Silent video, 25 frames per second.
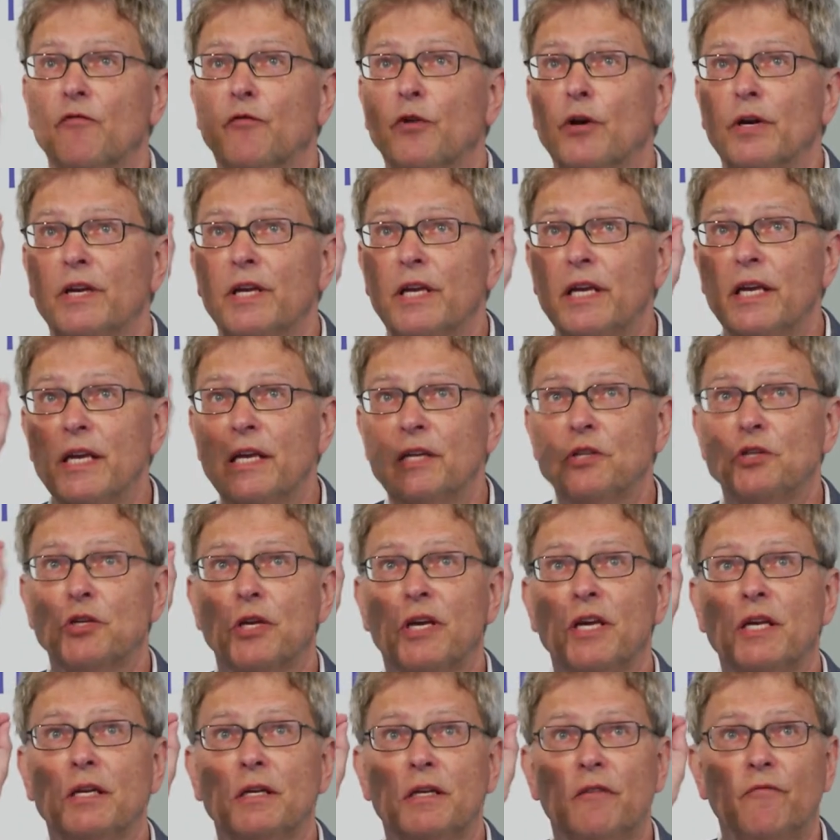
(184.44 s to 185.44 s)
for each
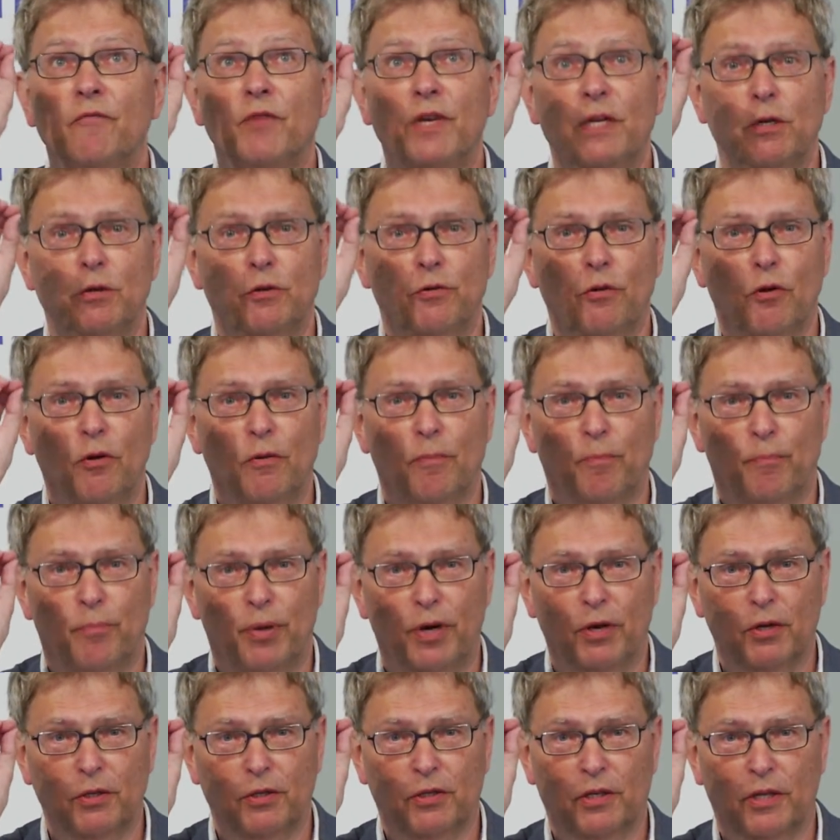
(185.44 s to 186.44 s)
individual
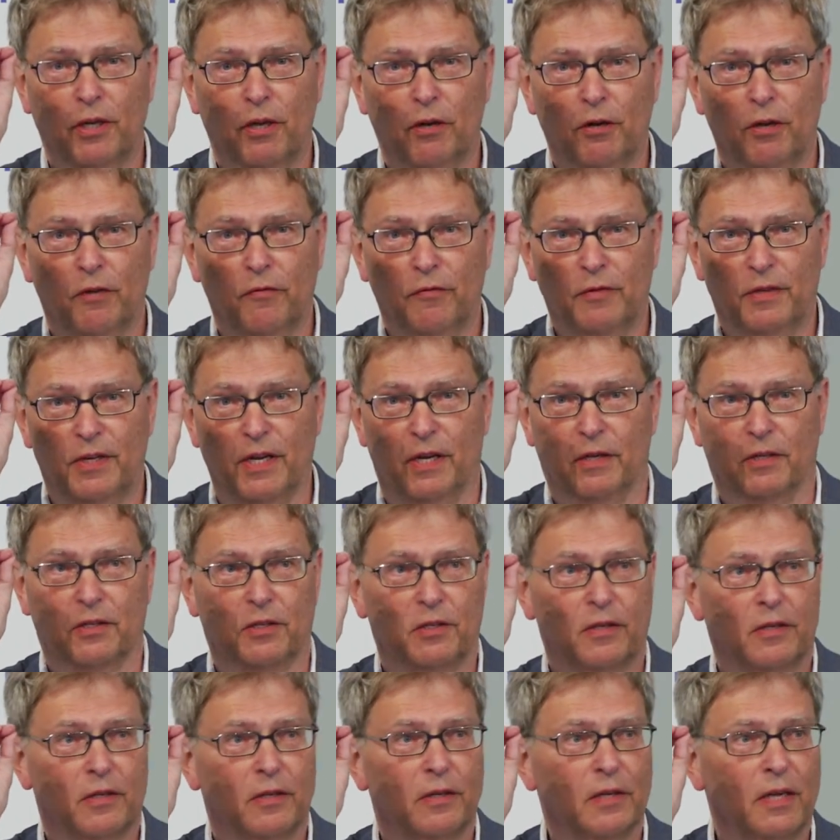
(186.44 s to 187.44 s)
particle of
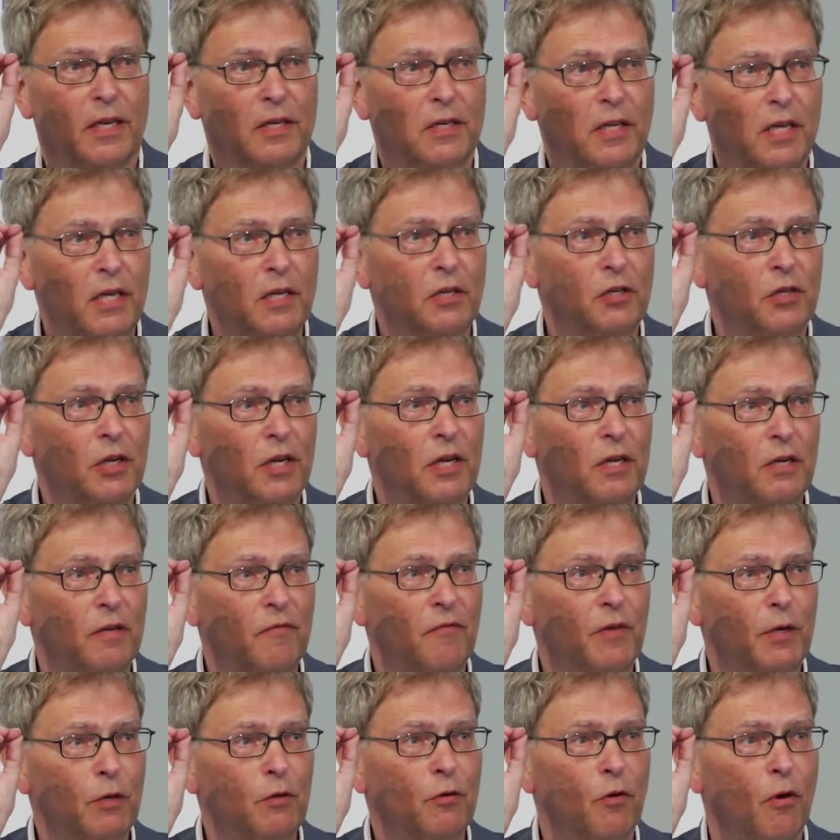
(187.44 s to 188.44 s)
dust, at each
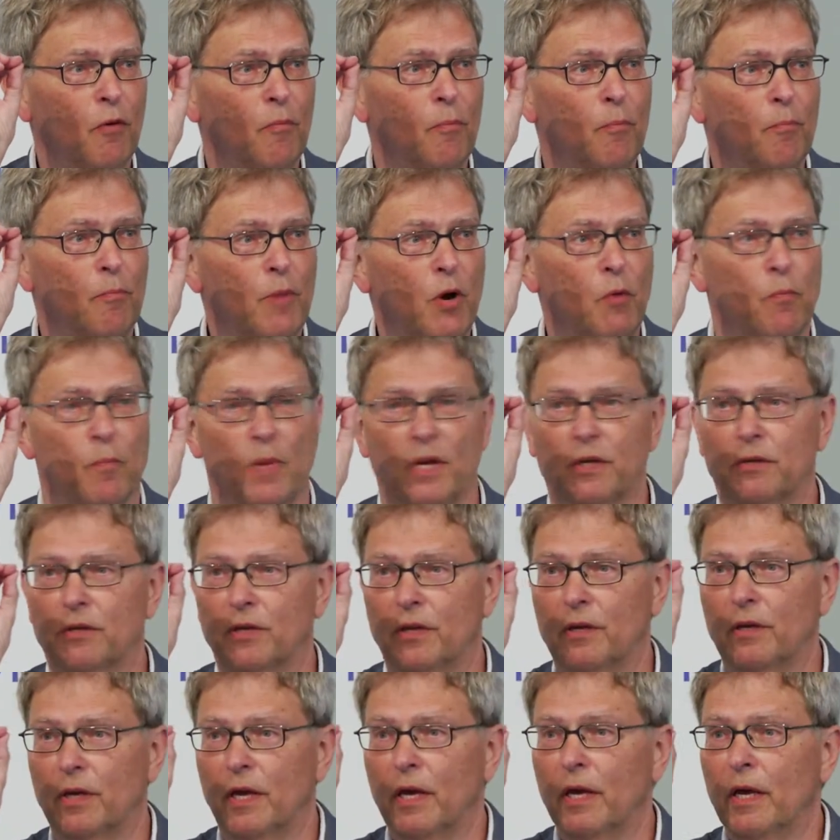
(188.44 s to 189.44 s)
individual
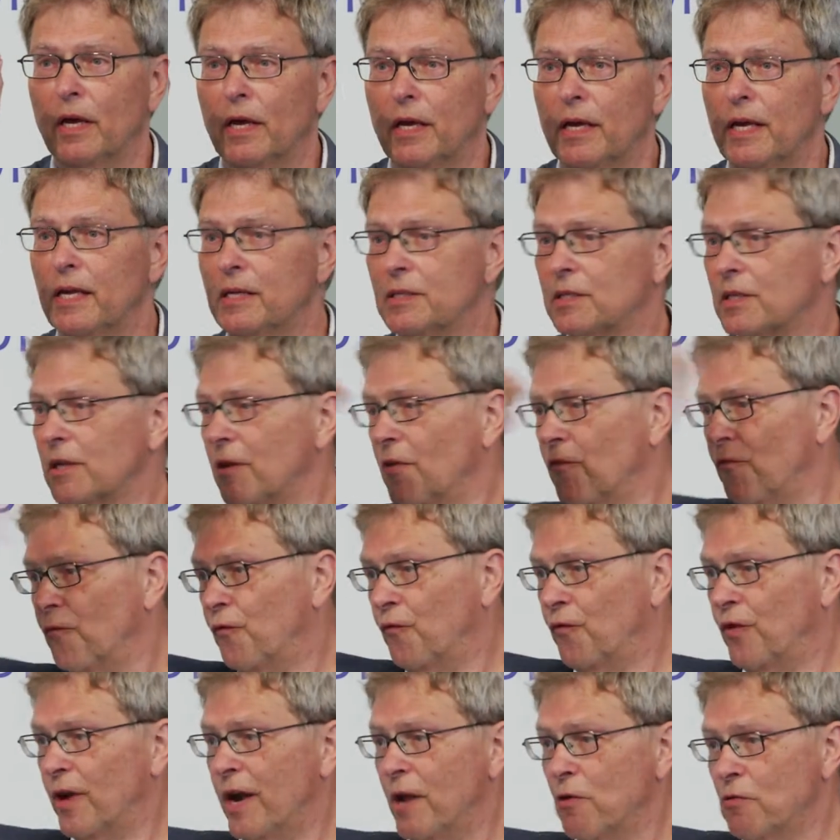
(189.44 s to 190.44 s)
moment, it's
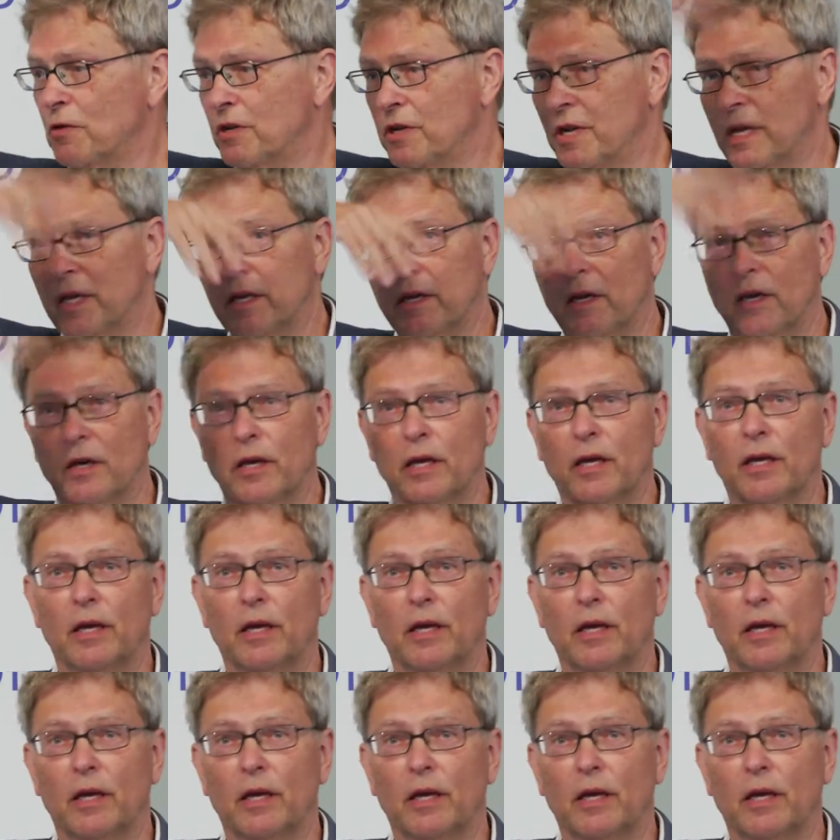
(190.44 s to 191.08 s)
floating,